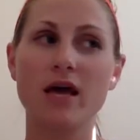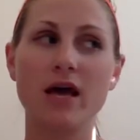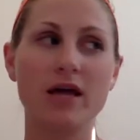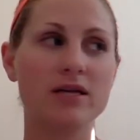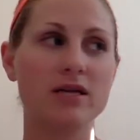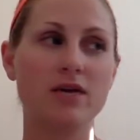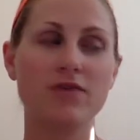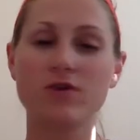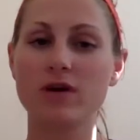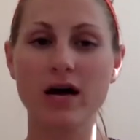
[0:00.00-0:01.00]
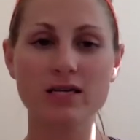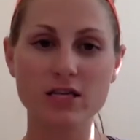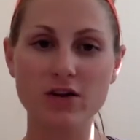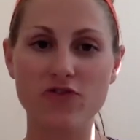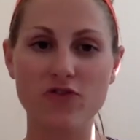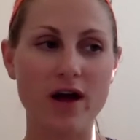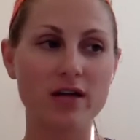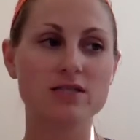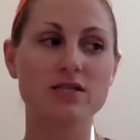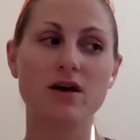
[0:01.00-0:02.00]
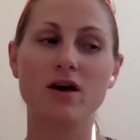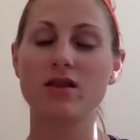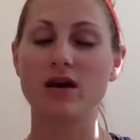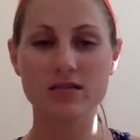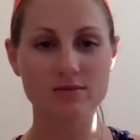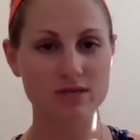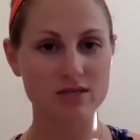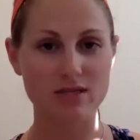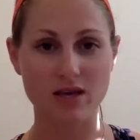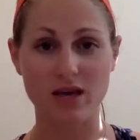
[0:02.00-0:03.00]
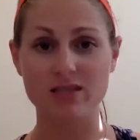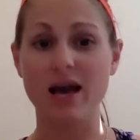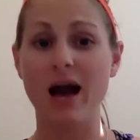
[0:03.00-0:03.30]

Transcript: And if you're asking a friend, a lot of times they'll say yes.